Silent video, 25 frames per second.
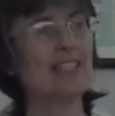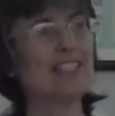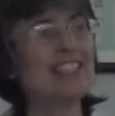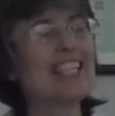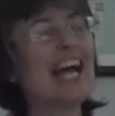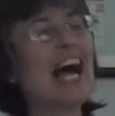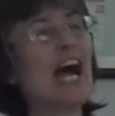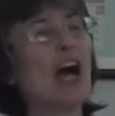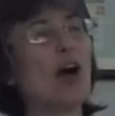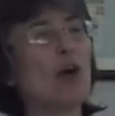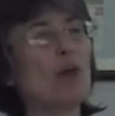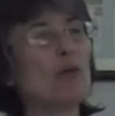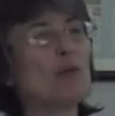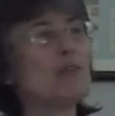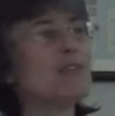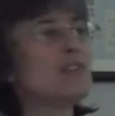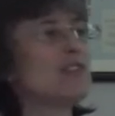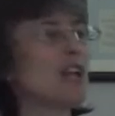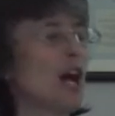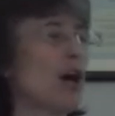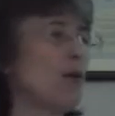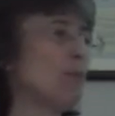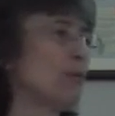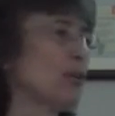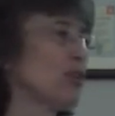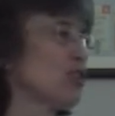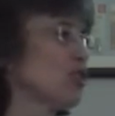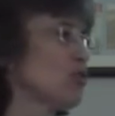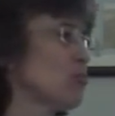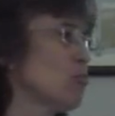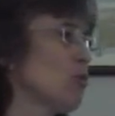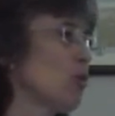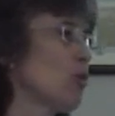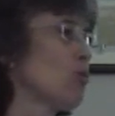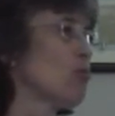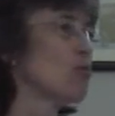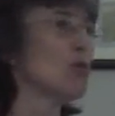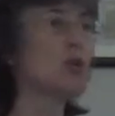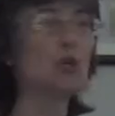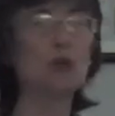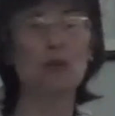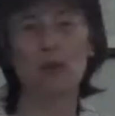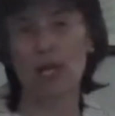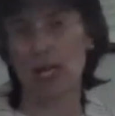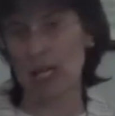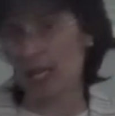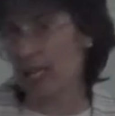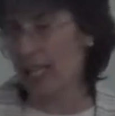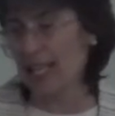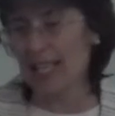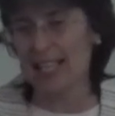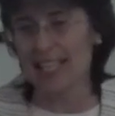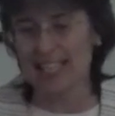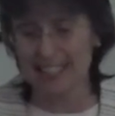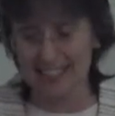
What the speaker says: Towns are much more rural